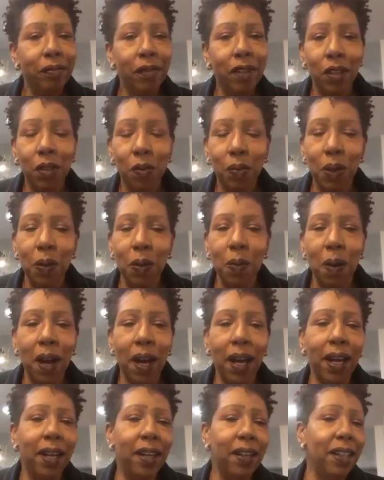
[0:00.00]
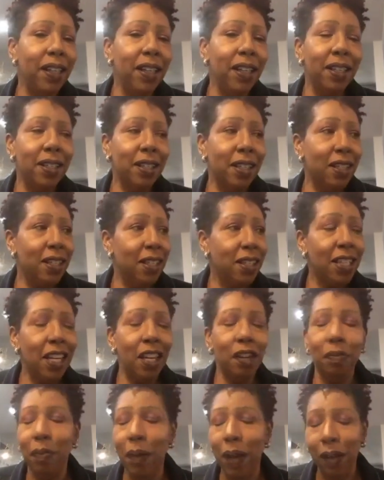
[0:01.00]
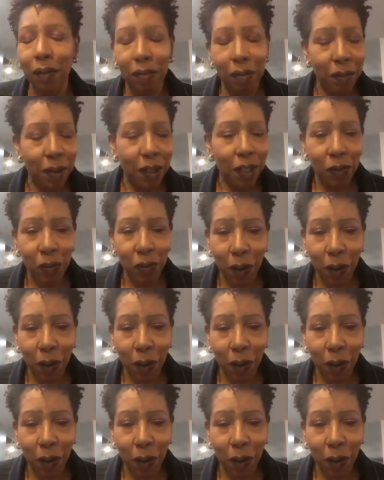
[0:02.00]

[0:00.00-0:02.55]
a sweet wine is a safe bet for me as well.